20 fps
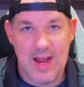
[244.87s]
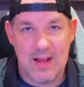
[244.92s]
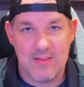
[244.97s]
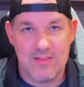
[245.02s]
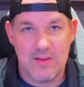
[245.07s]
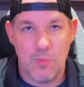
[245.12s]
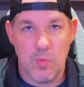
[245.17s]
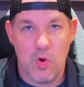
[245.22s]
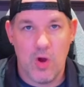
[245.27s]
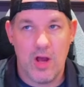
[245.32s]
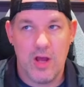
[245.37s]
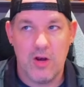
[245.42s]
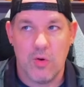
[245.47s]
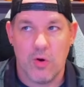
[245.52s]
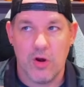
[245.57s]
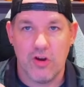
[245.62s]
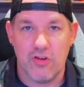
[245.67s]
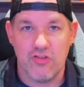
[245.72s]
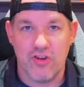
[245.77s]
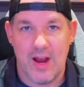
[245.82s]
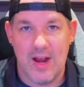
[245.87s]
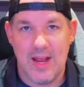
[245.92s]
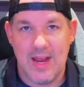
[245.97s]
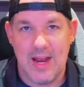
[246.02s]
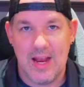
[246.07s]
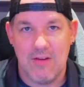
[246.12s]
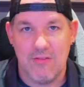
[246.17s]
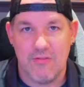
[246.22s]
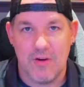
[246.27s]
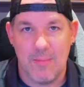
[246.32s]
someone or you're trying to get
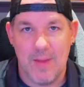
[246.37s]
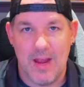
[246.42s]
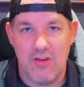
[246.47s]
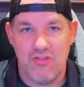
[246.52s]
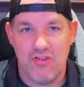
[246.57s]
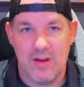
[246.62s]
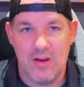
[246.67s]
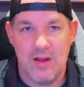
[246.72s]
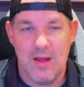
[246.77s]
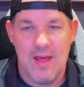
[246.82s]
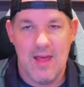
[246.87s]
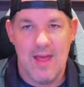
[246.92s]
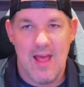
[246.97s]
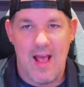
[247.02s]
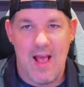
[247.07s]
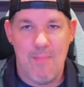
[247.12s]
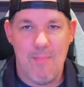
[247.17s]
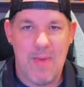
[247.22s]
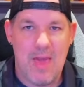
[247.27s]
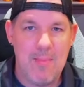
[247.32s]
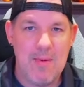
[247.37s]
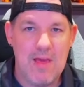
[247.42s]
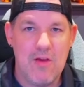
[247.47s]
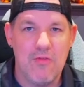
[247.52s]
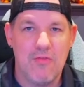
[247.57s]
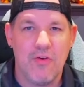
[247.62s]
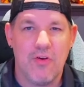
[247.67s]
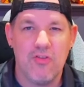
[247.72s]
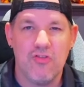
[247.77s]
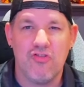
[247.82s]
information and maybe
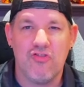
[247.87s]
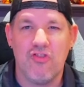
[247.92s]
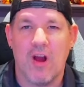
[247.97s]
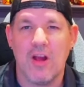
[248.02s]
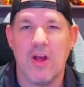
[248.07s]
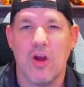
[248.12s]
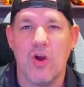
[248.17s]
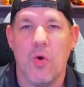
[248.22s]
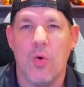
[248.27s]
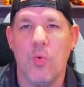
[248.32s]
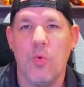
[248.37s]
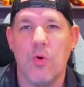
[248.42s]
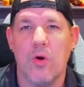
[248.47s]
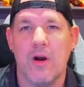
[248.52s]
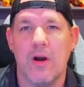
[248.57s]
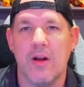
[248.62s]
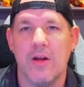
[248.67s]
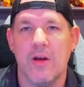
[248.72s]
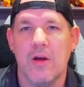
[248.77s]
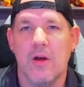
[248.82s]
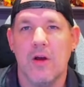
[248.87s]
you've struck a chord